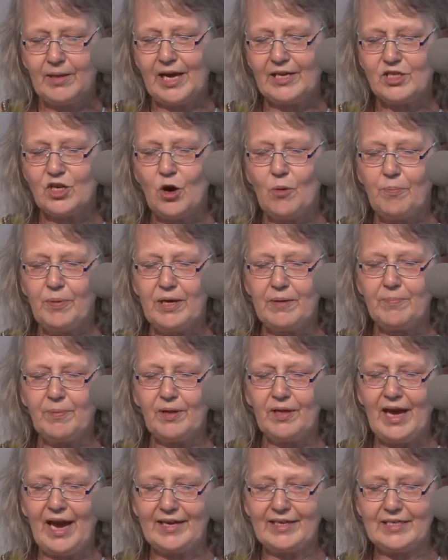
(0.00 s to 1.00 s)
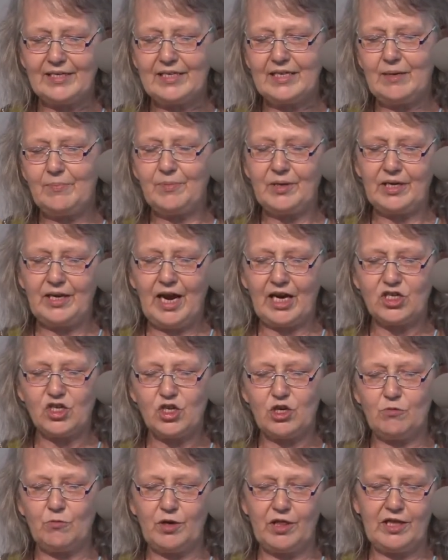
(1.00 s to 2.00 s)
Plateau people had a deep
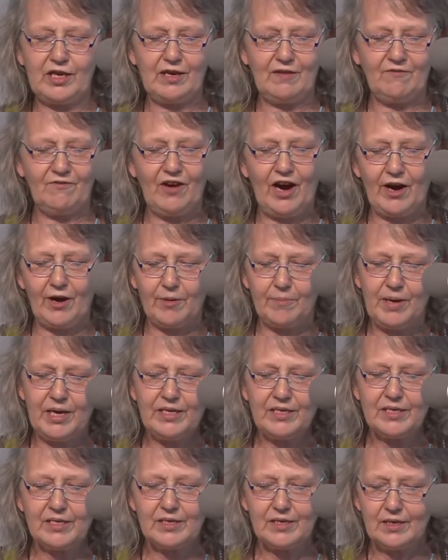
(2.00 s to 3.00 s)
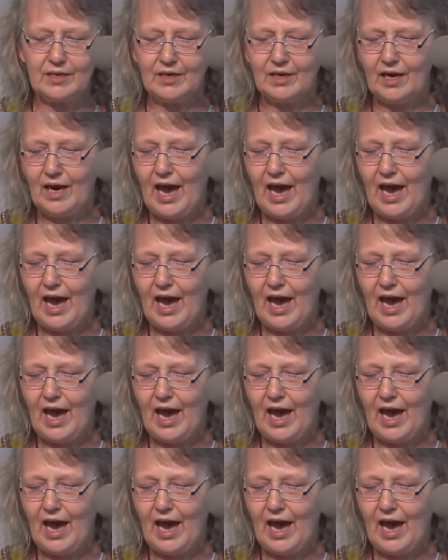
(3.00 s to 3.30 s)
connection with the environment.